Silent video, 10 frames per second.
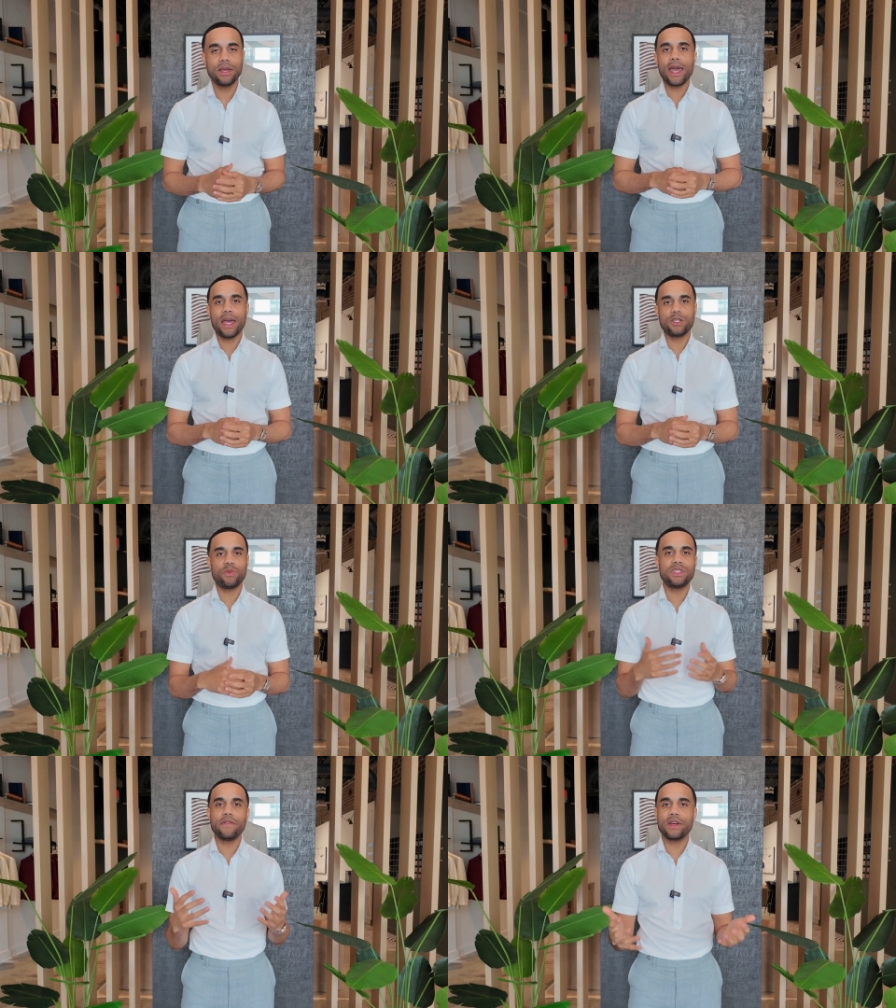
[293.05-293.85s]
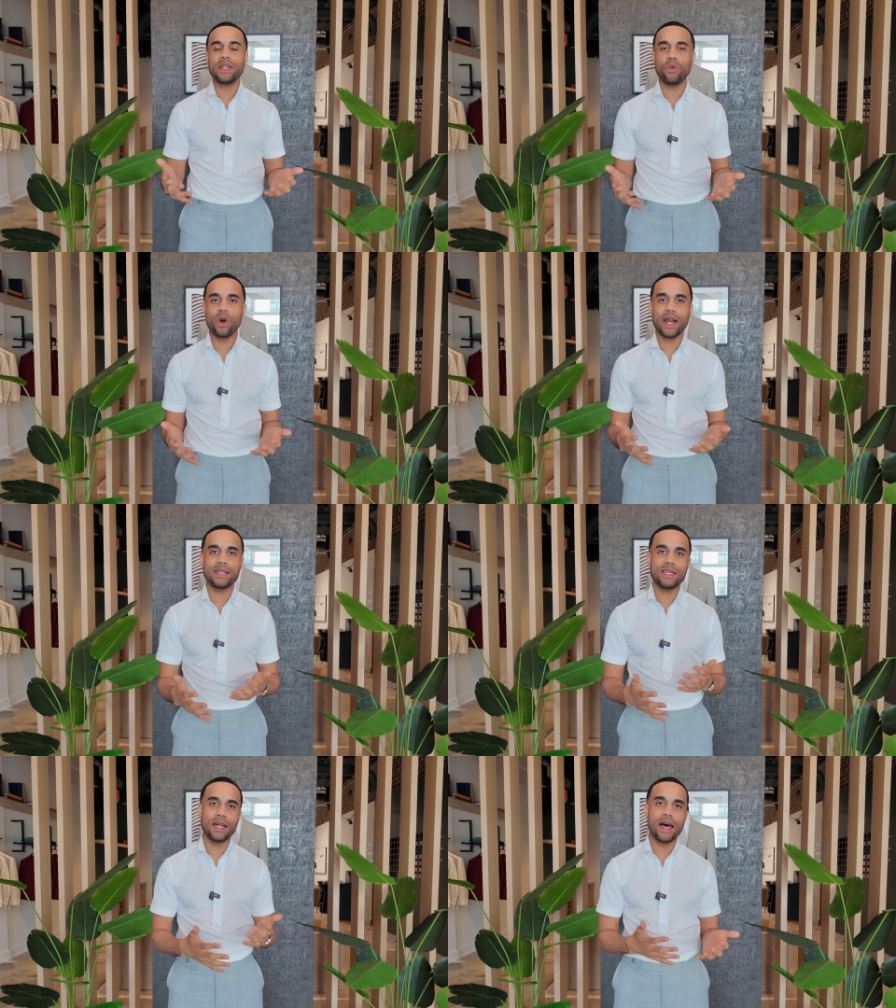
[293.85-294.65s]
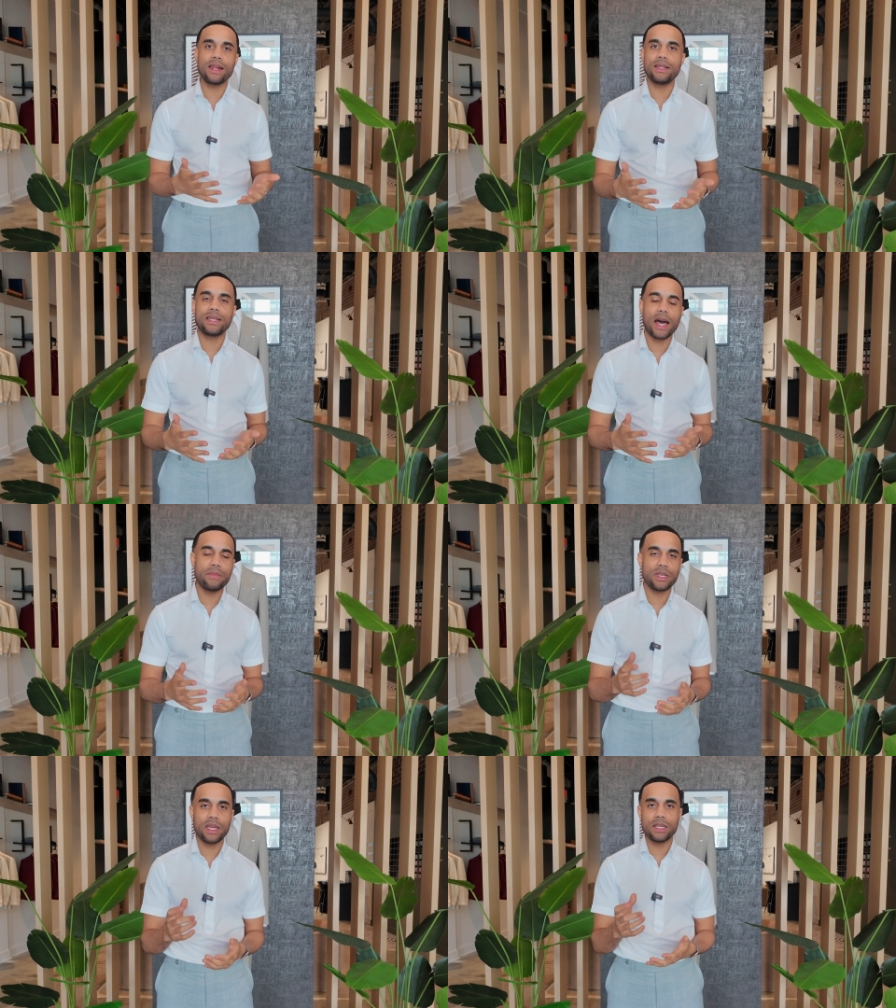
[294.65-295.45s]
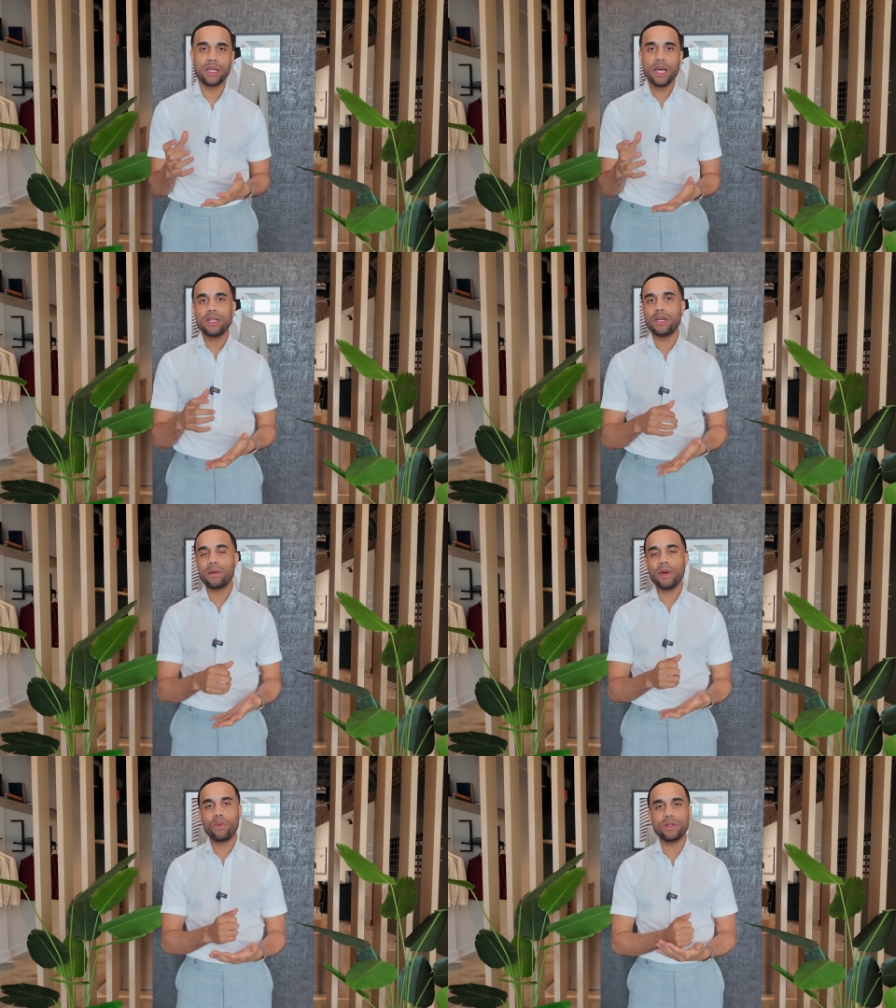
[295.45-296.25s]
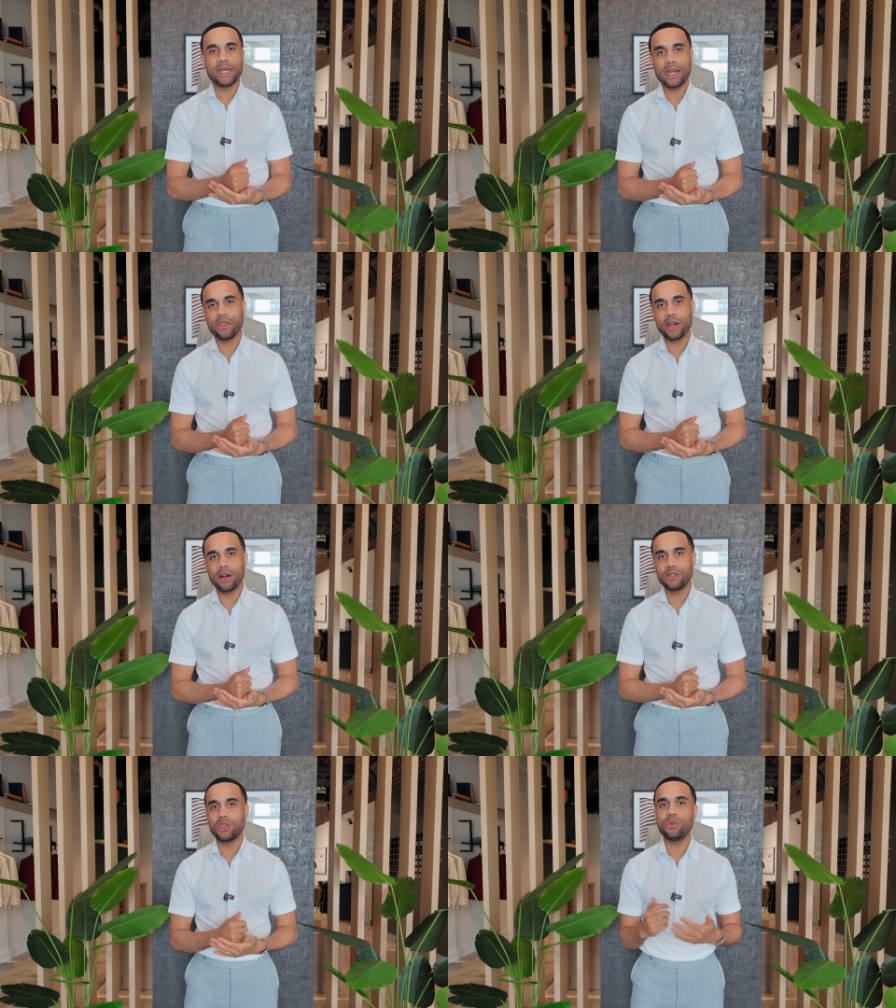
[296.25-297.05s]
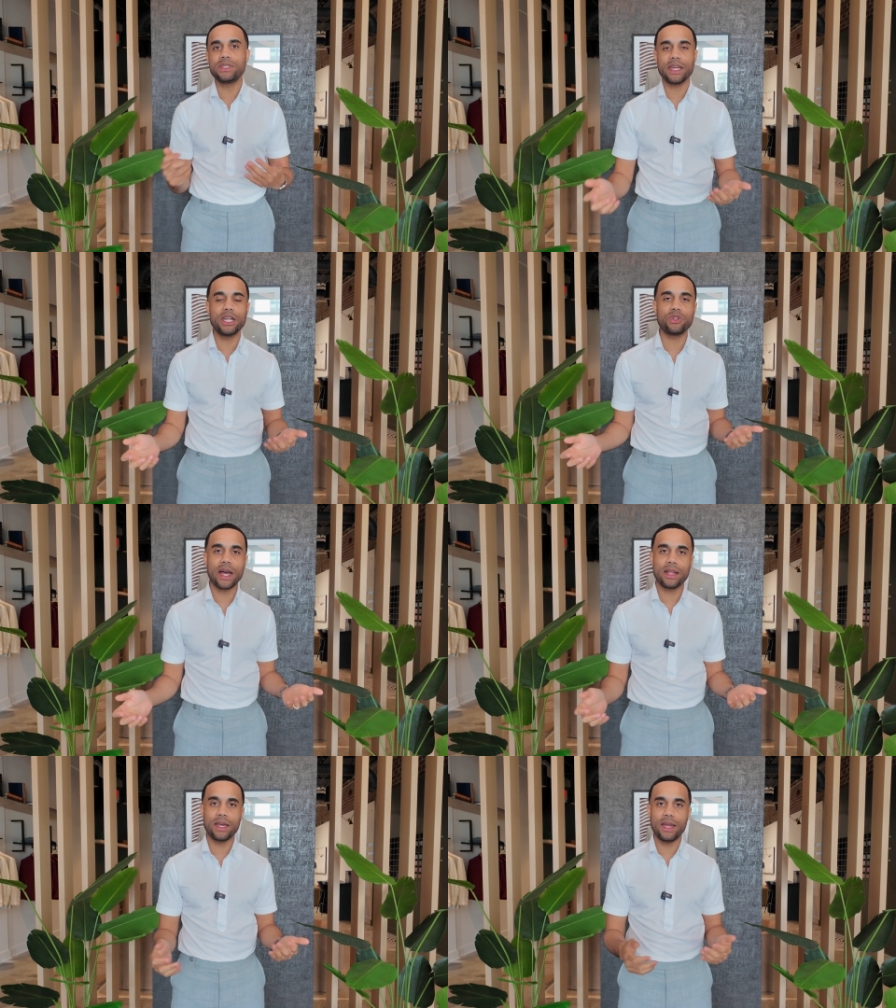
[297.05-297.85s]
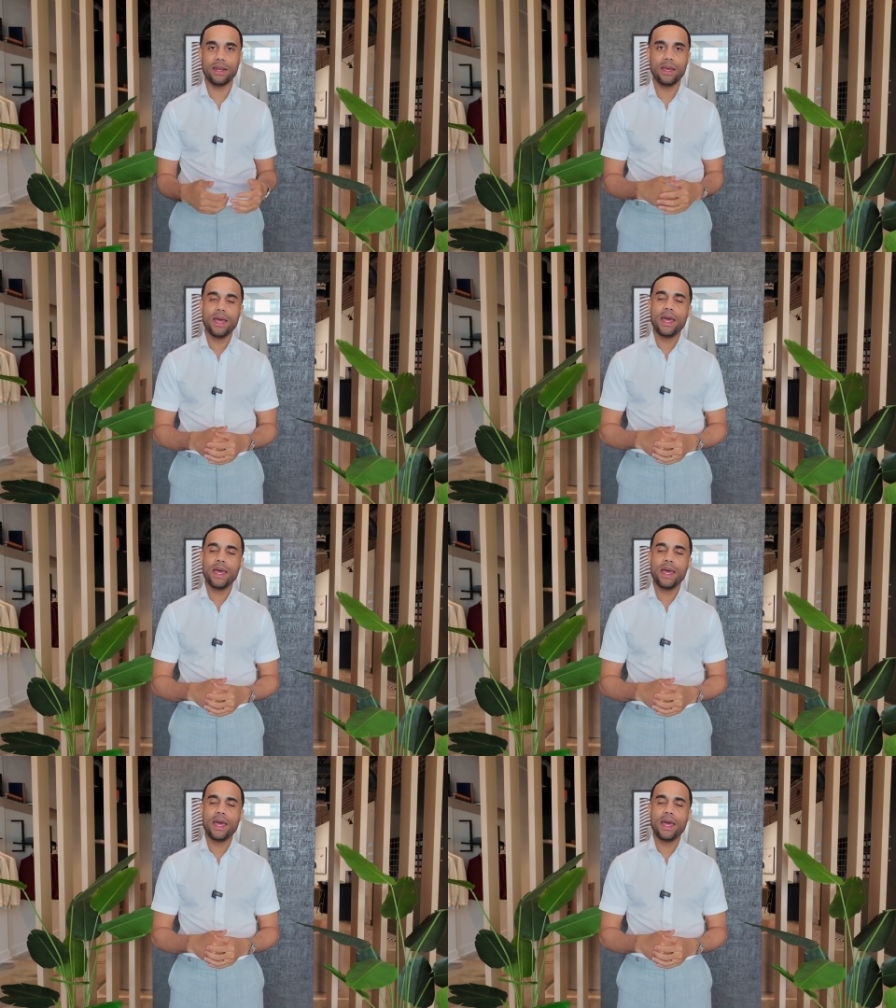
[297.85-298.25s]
and specifically what I see a lot of the times is gentlemen will take their suits to get dry cleaned